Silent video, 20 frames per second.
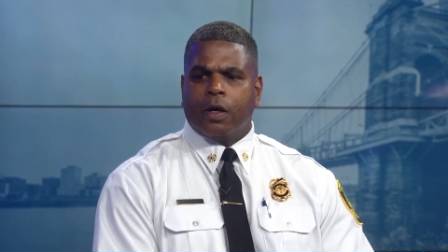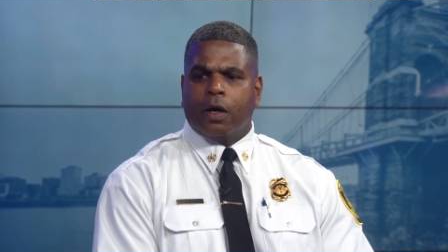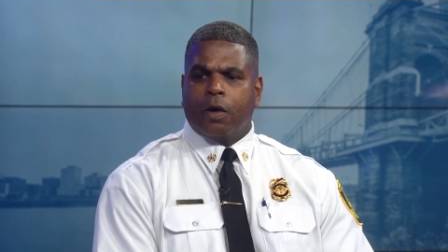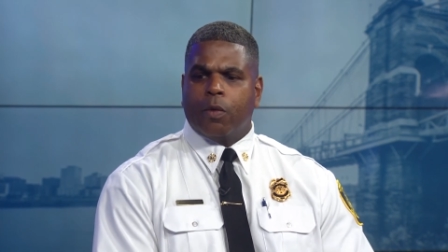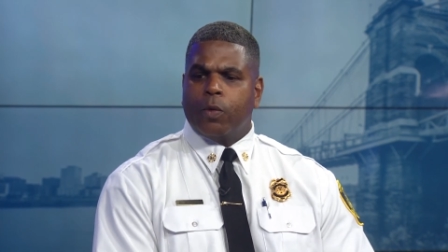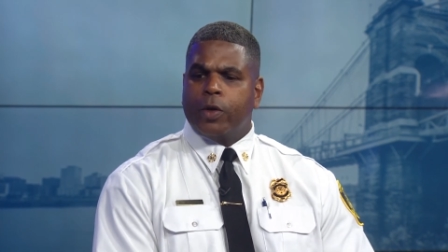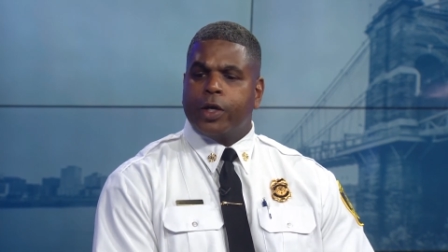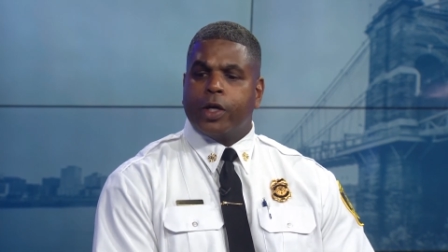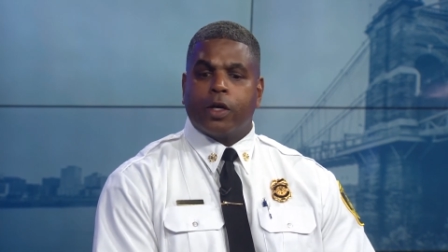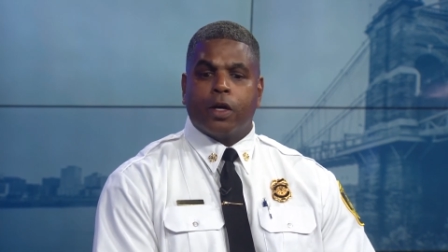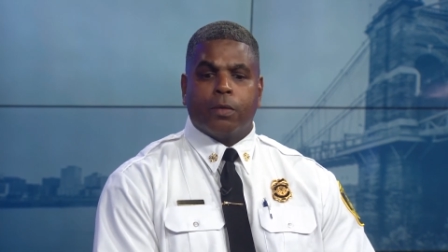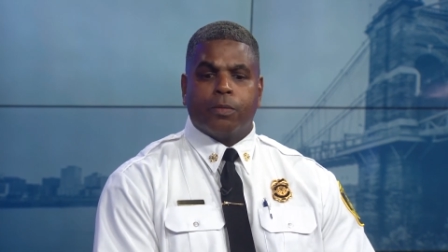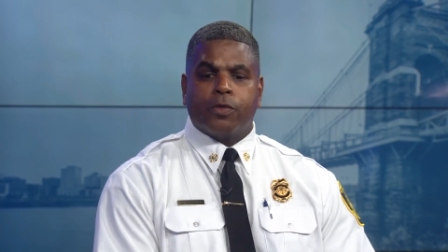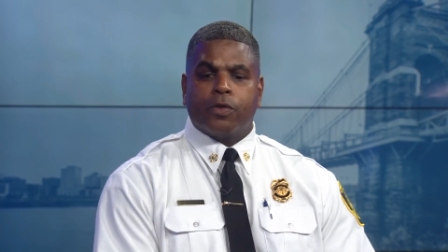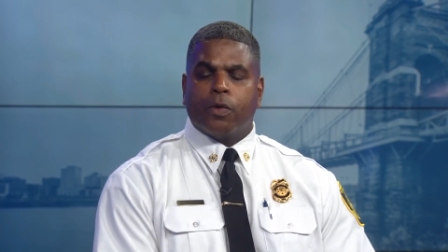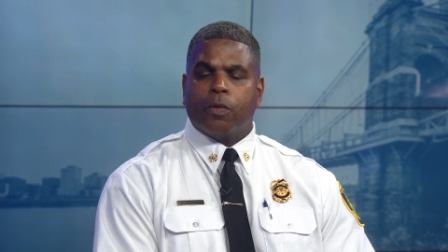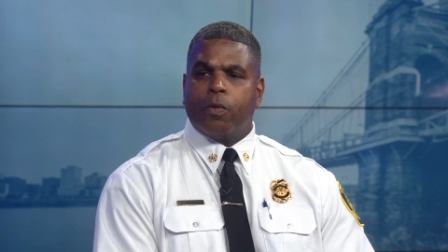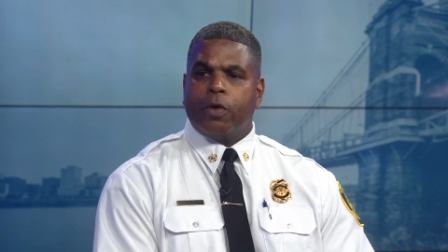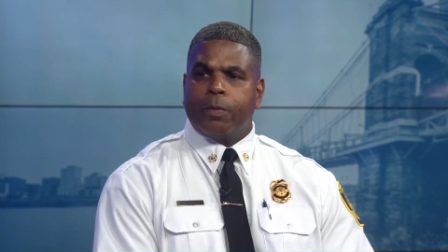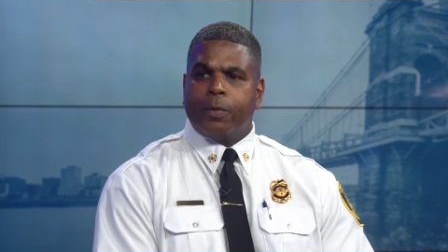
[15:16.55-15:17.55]
uh, when it comes
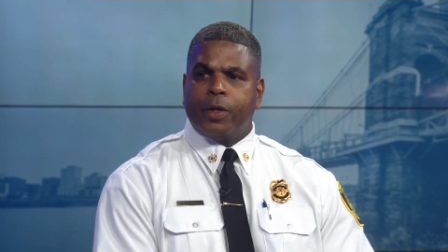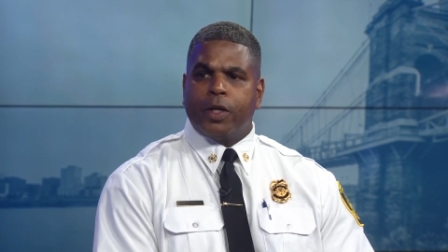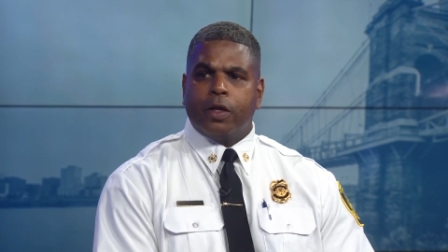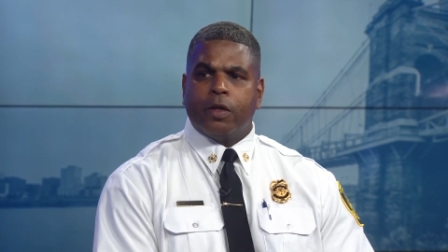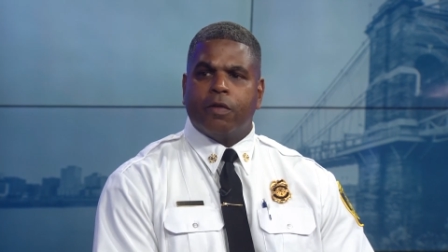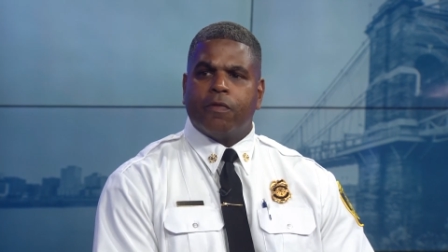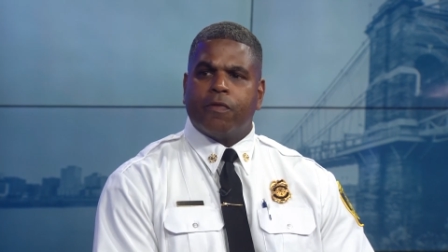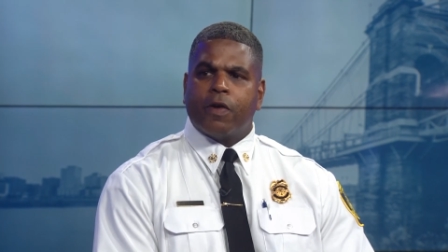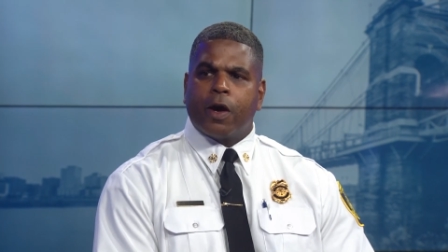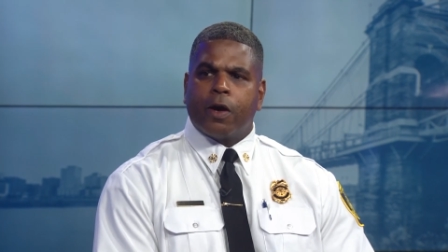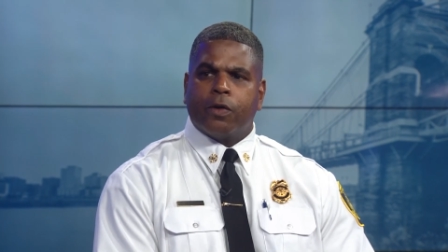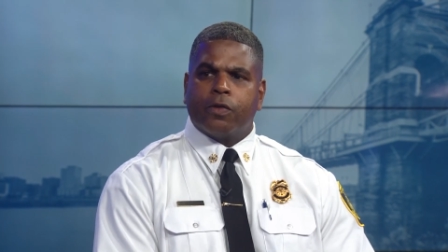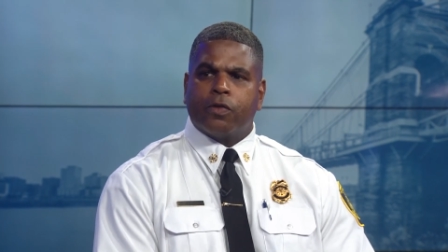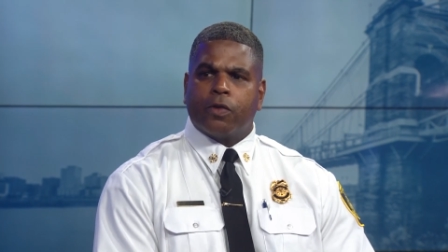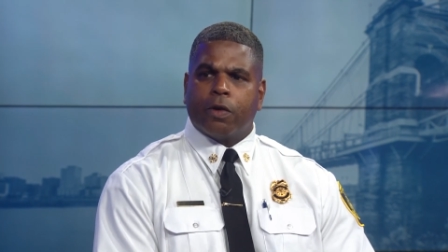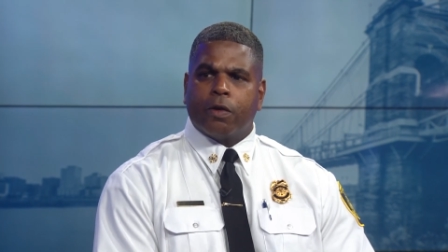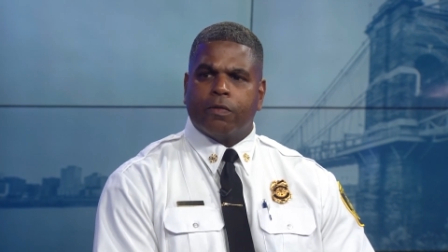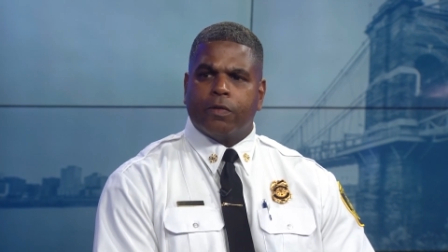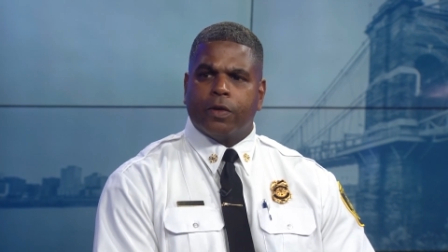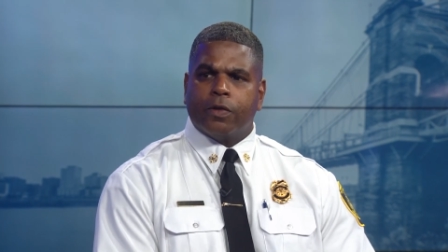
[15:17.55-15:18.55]
to women in the fire
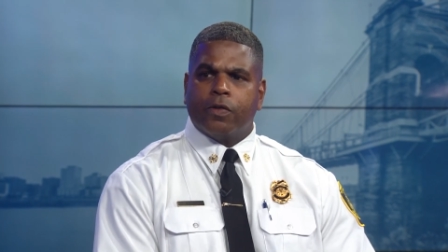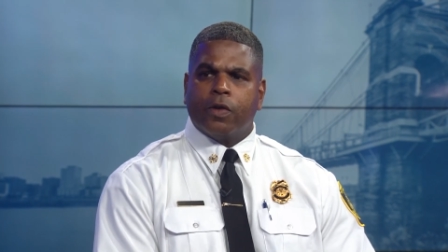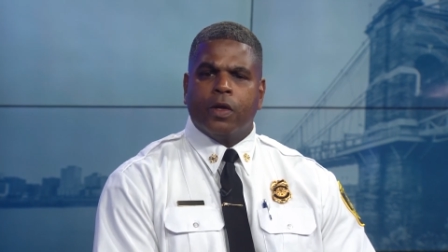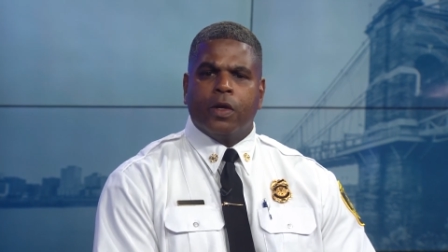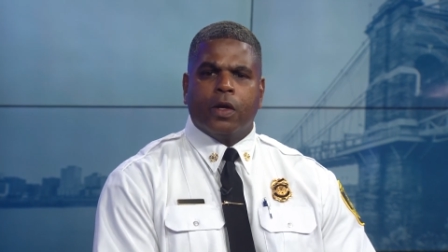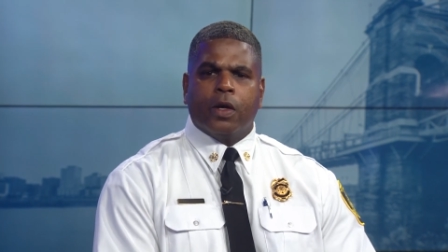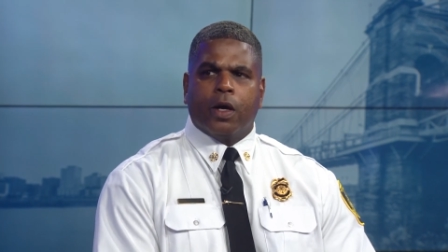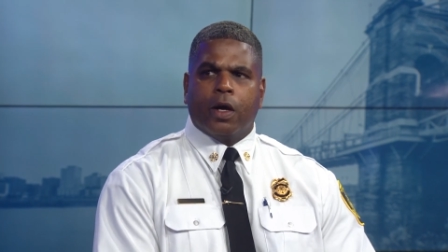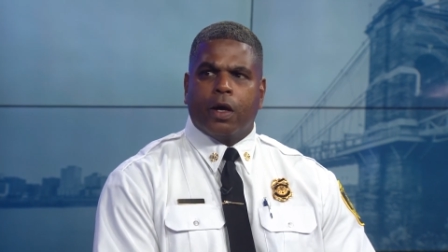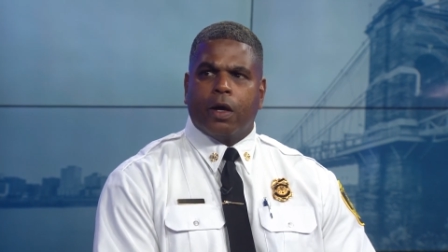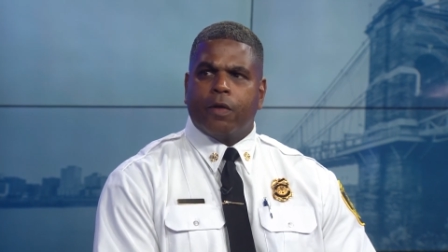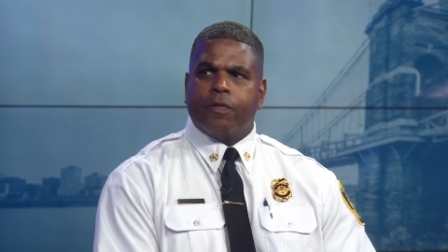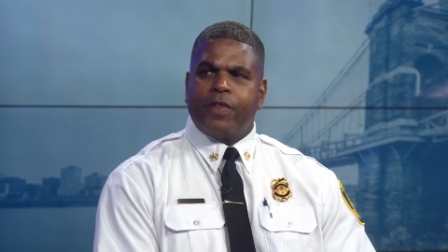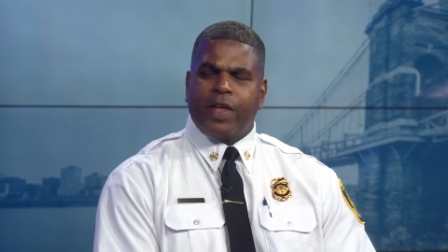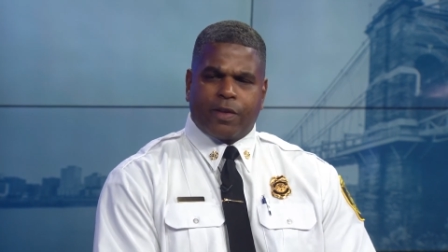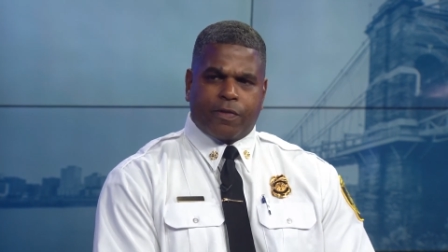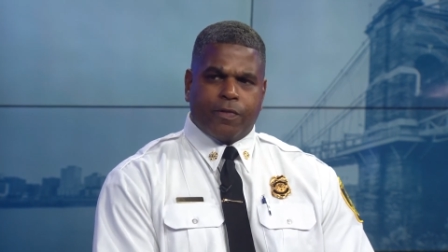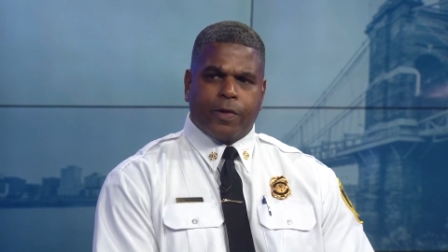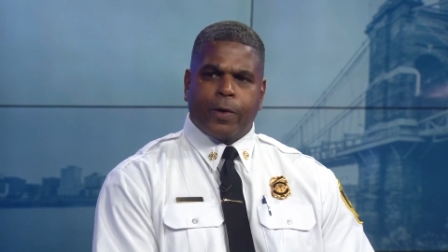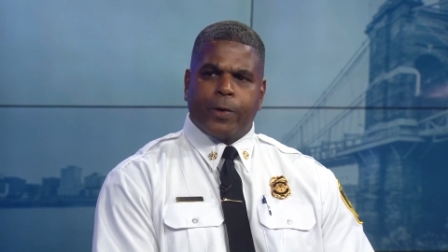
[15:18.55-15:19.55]
service, uh,
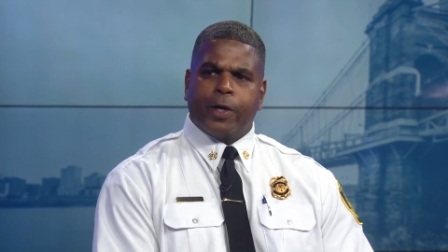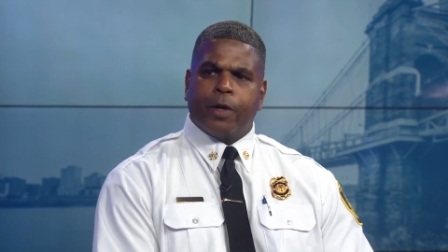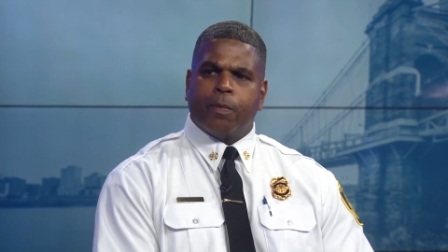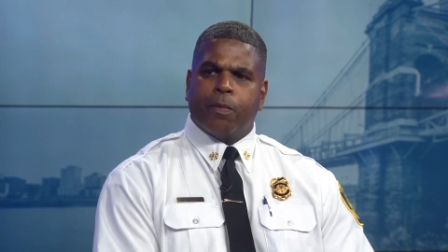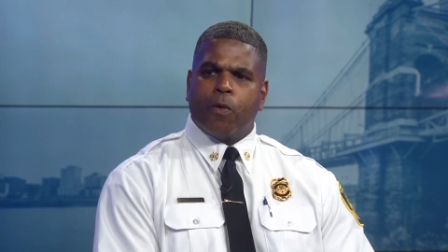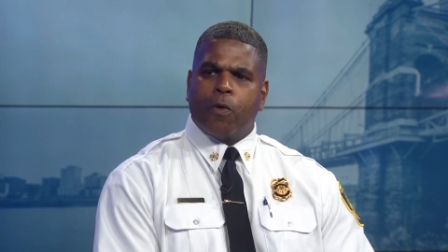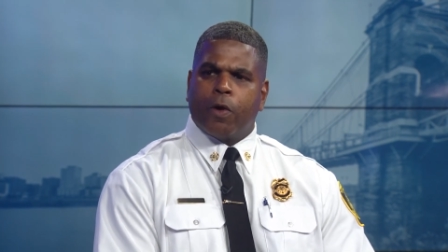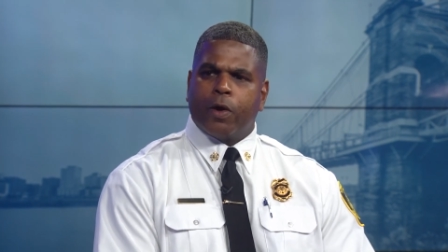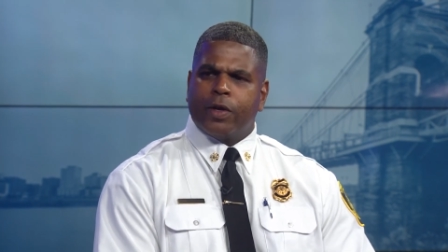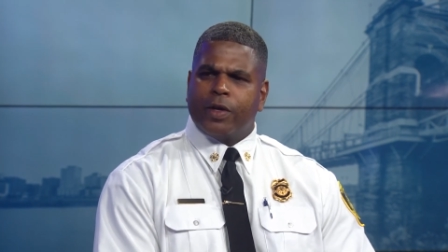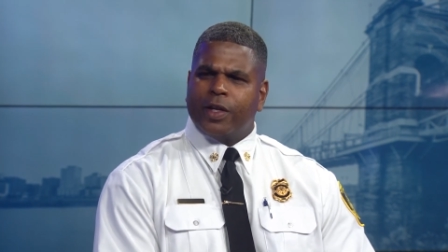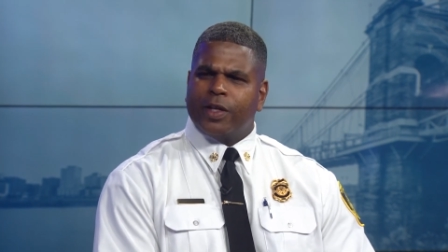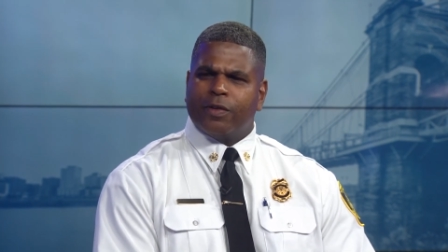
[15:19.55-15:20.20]
that's very important.